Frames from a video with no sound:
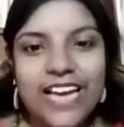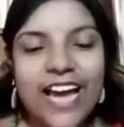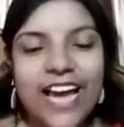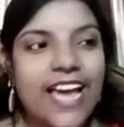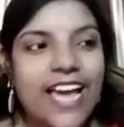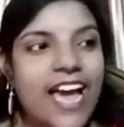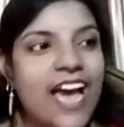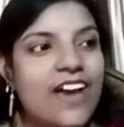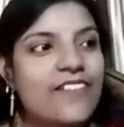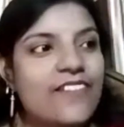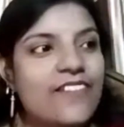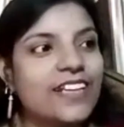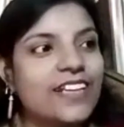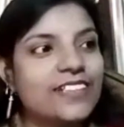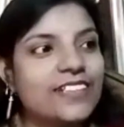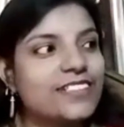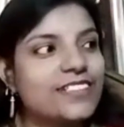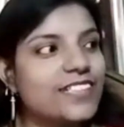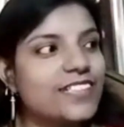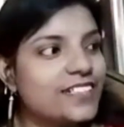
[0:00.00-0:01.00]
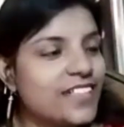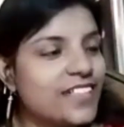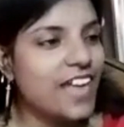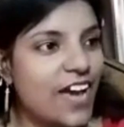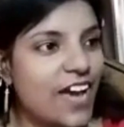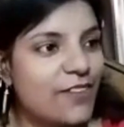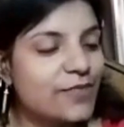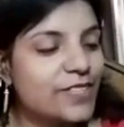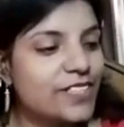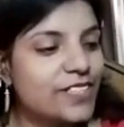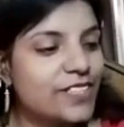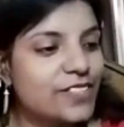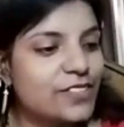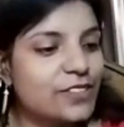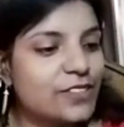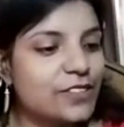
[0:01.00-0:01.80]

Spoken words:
I have had that habit